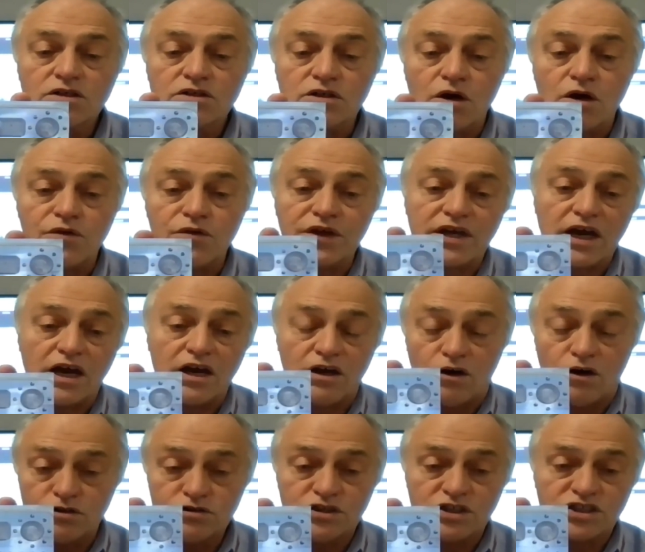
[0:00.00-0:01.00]
so they get an
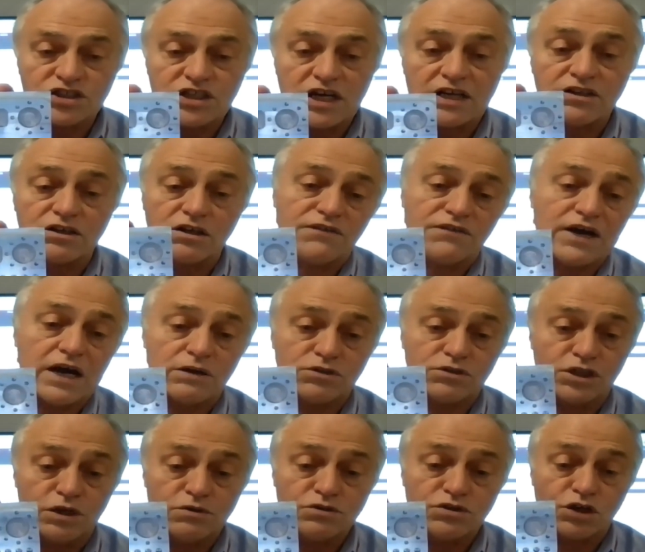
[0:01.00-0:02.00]
understanding of how
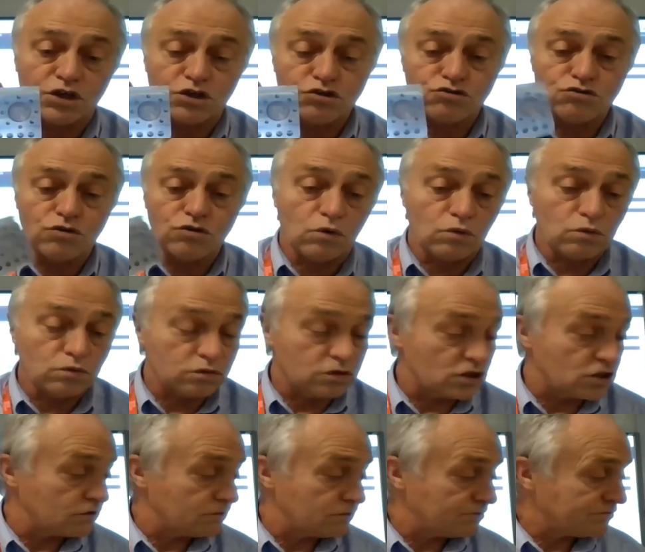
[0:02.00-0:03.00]
to use the
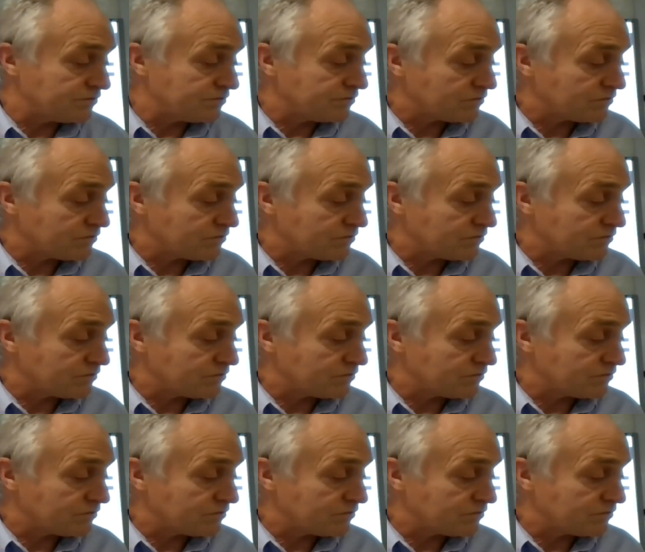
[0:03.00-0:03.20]
controls.